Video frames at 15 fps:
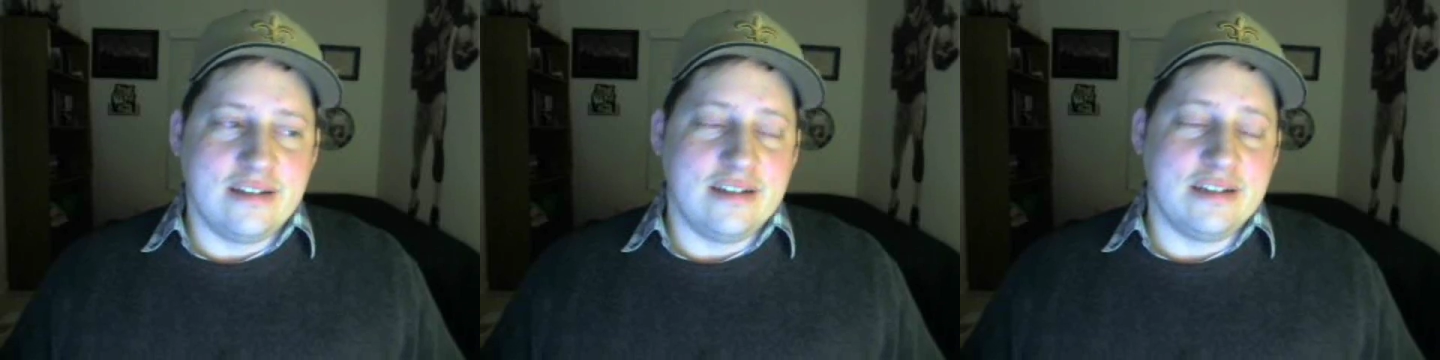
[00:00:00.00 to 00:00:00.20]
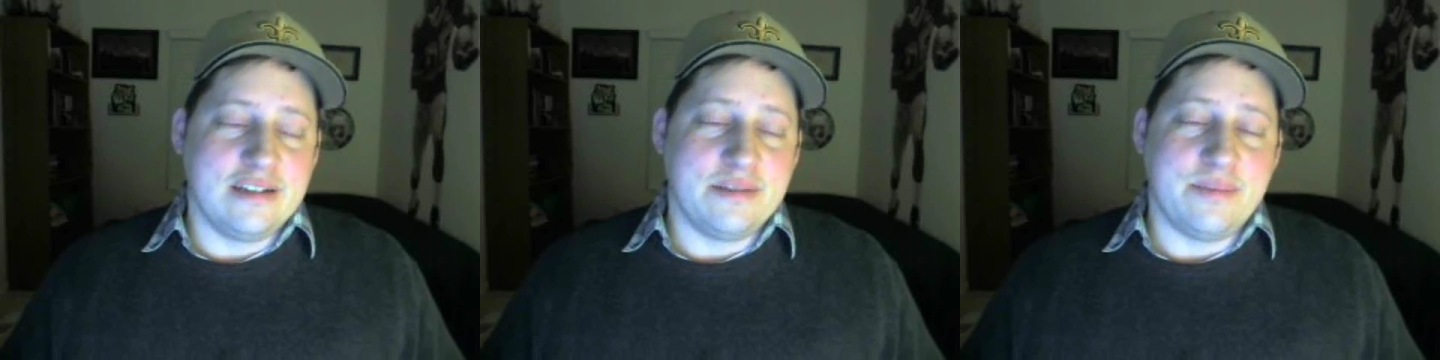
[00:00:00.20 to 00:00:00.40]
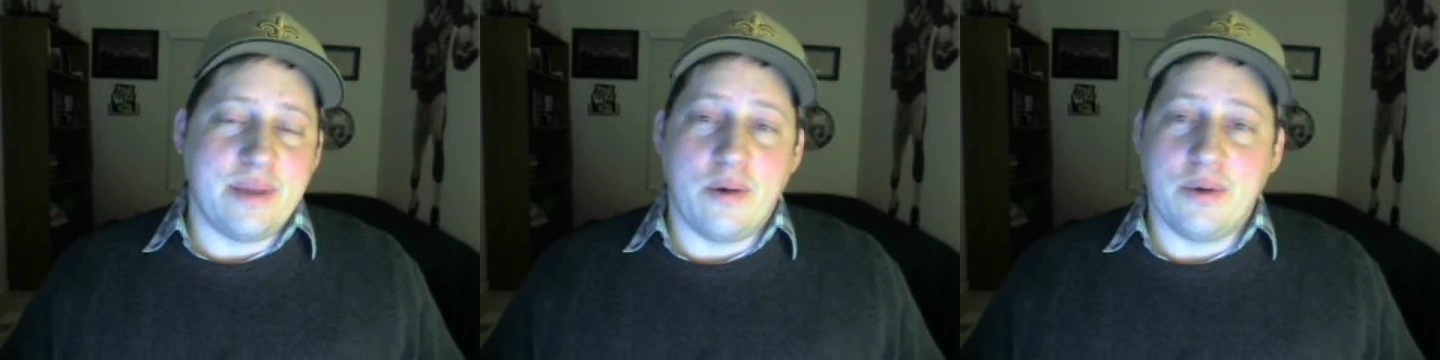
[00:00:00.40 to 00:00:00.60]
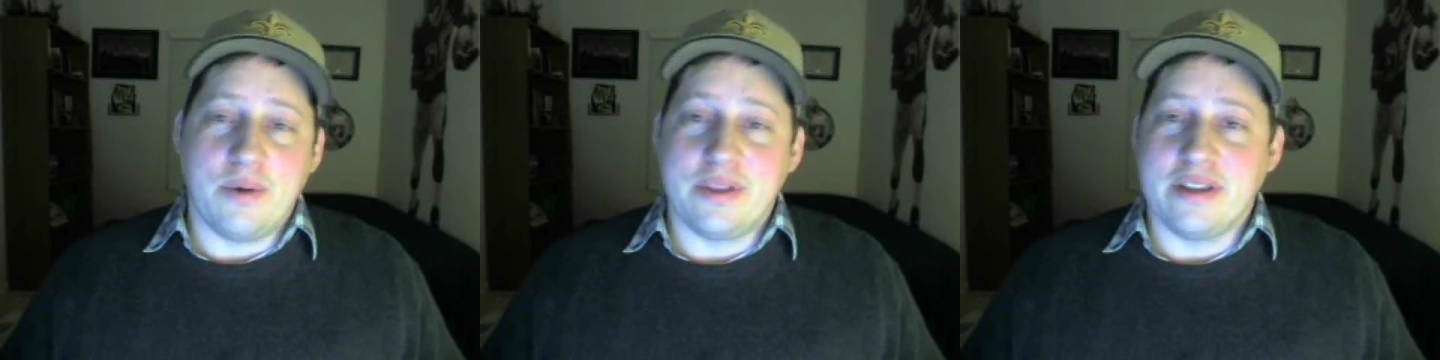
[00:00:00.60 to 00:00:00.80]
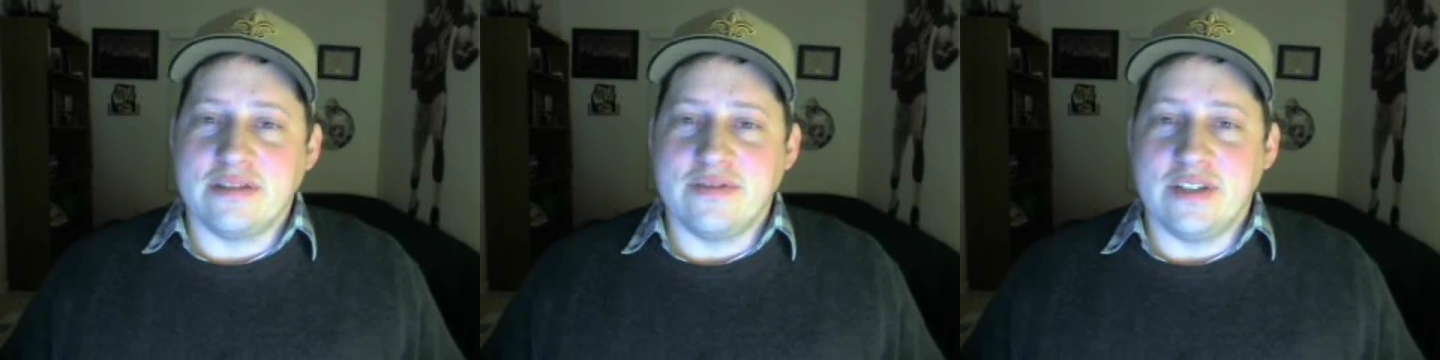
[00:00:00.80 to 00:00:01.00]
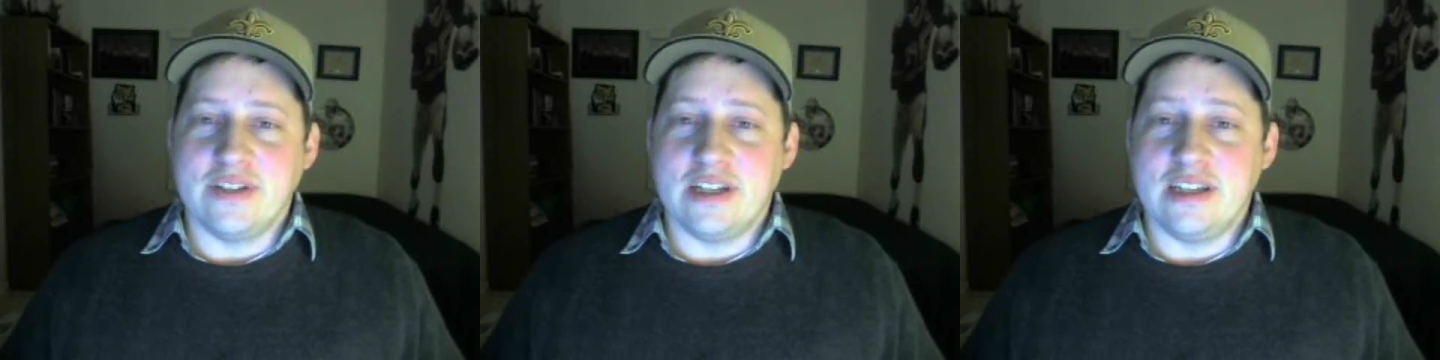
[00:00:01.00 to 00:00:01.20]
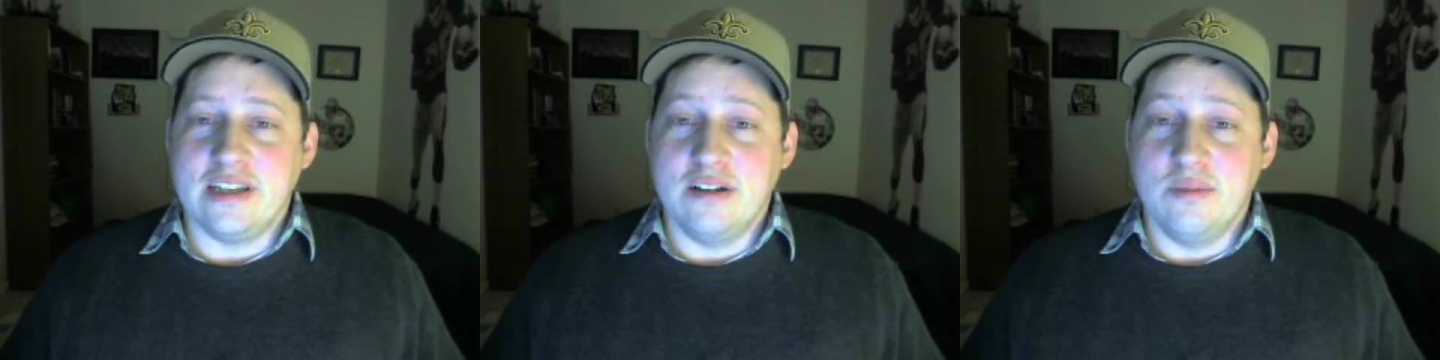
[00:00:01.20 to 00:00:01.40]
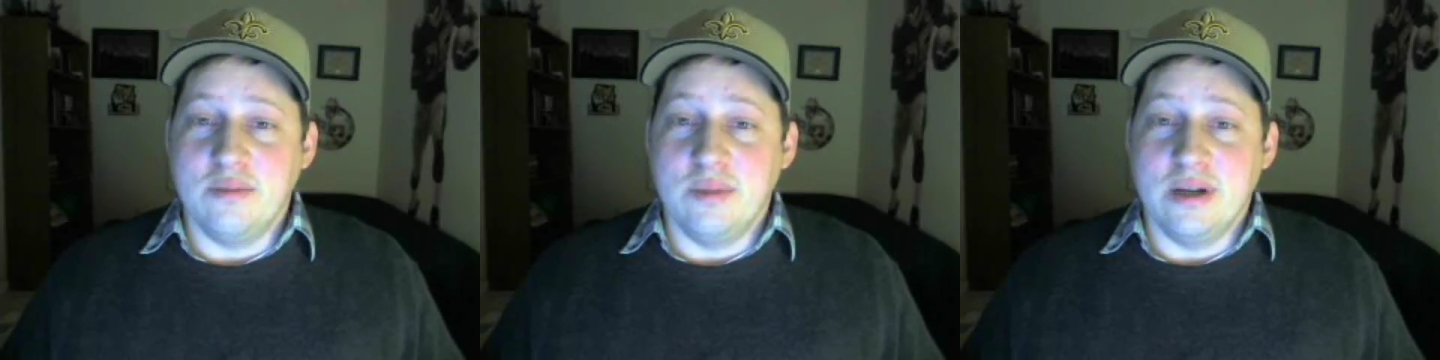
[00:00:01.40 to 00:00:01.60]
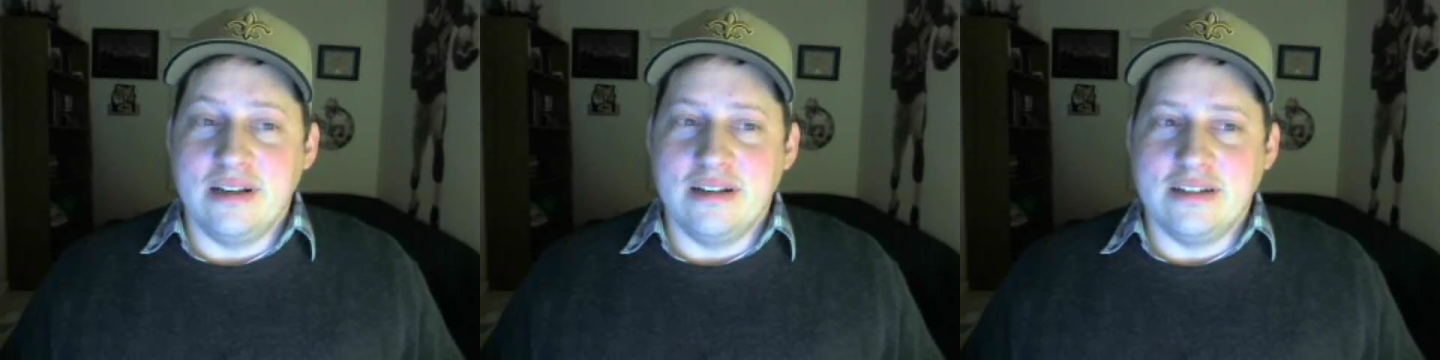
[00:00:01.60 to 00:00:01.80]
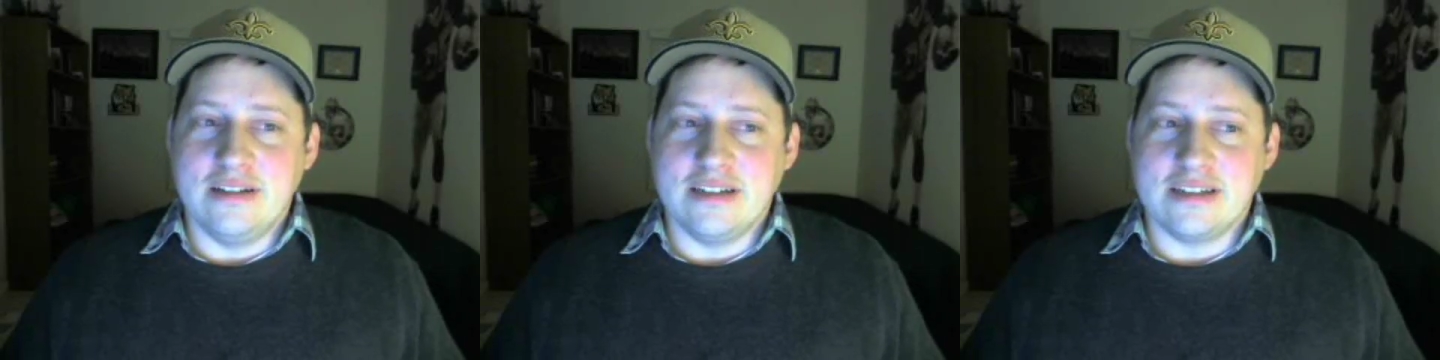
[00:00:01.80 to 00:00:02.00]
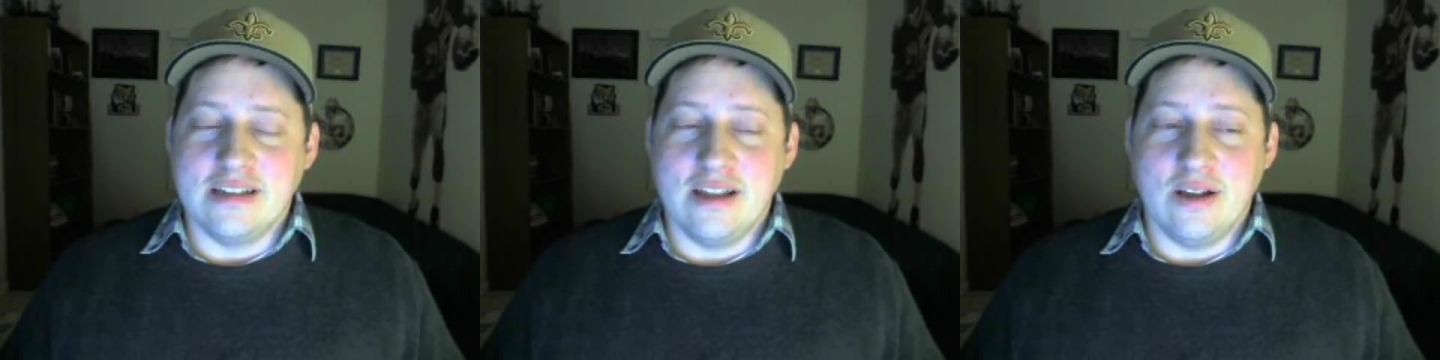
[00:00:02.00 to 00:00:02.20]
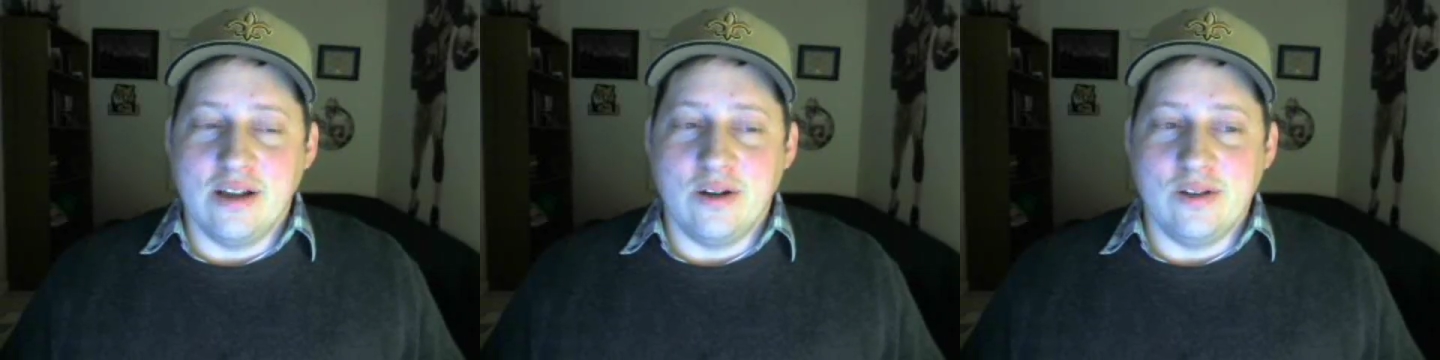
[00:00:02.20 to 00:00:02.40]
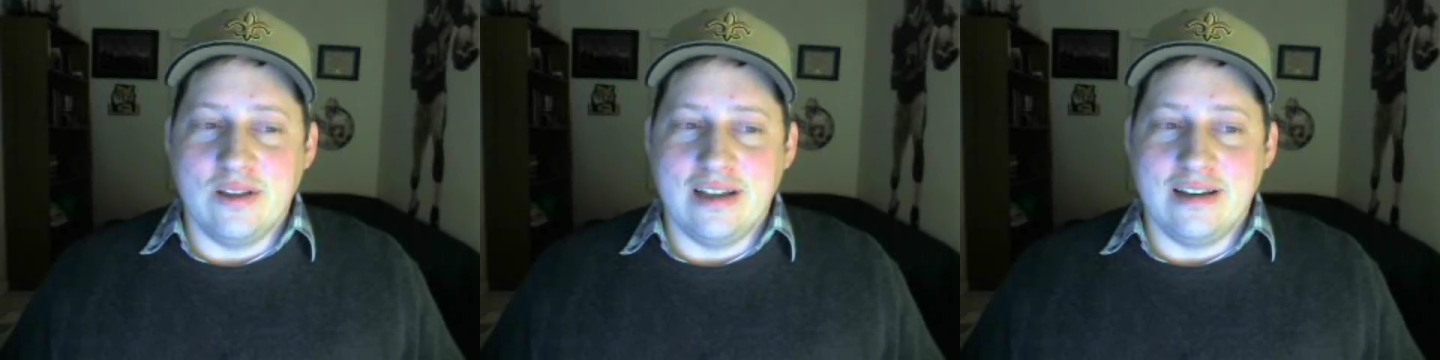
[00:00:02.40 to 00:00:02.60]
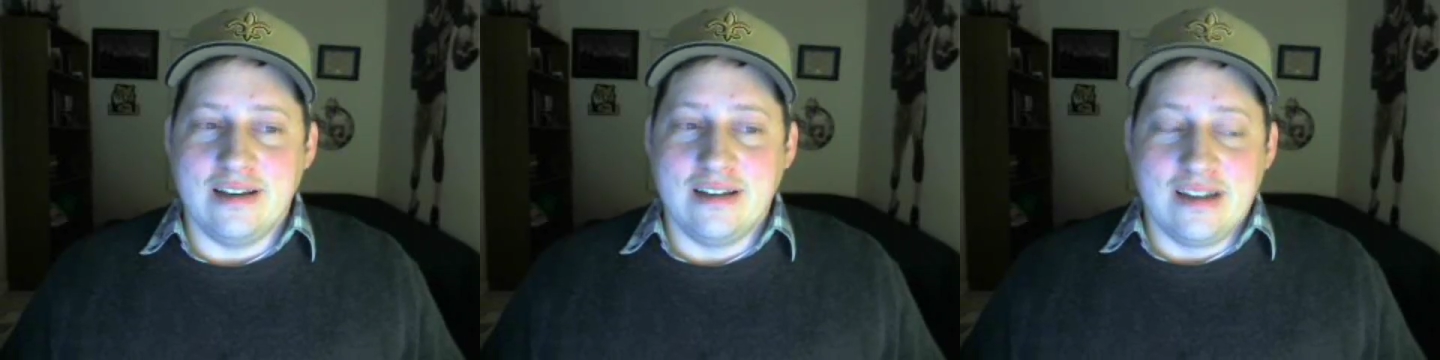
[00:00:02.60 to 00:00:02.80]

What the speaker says: just bear with this video. But just know that